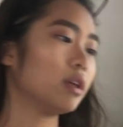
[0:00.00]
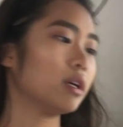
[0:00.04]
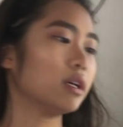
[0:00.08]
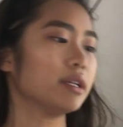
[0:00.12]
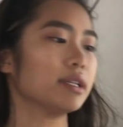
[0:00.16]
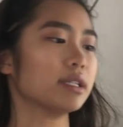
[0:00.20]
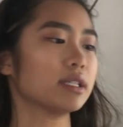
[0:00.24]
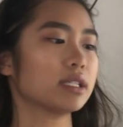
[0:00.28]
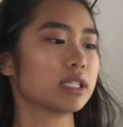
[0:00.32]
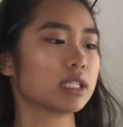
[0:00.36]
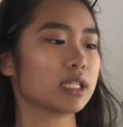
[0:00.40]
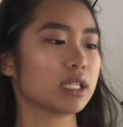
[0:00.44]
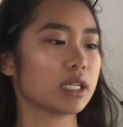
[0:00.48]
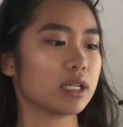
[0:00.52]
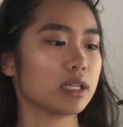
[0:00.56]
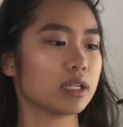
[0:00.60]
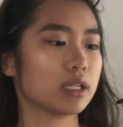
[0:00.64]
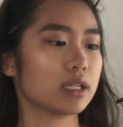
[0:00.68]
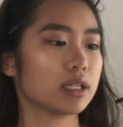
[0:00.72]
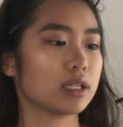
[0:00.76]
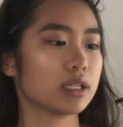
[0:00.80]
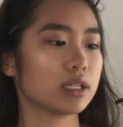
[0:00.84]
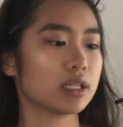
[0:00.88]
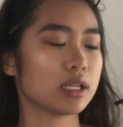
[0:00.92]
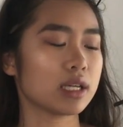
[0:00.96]
this
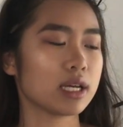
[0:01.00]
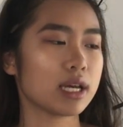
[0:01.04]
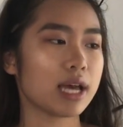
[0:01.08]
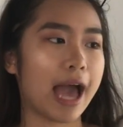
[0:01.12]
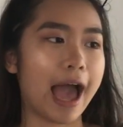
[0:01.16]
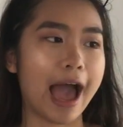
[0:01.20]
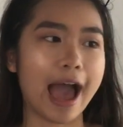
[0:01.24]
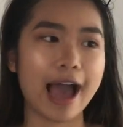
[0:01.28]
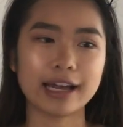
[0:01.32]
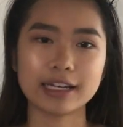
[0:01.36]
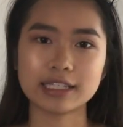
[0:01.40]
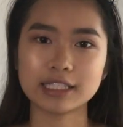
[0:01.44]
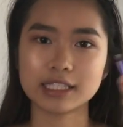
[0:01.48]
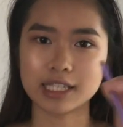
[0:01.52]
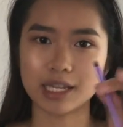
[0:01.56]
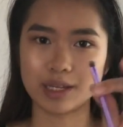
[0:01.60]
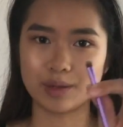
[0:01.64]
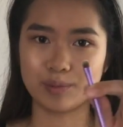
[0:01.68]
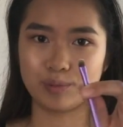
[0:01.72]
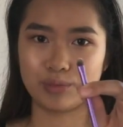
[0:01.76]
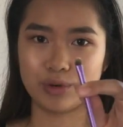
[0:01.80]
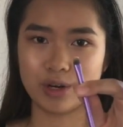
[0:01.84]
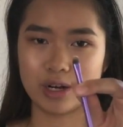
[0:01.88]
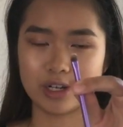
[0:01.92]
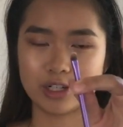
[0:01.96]

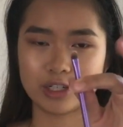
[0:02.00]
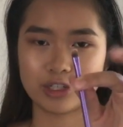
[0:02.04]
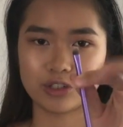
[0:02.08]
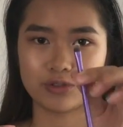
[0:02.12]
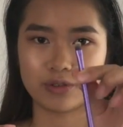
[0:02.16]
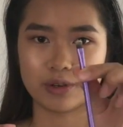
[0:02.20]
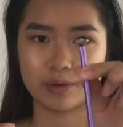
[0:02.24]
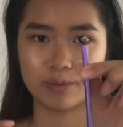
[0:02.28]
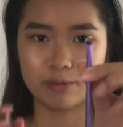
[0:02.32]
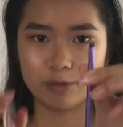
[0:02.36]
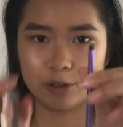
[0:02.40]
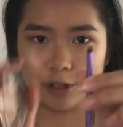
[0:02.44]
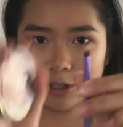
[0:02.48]
accent brush from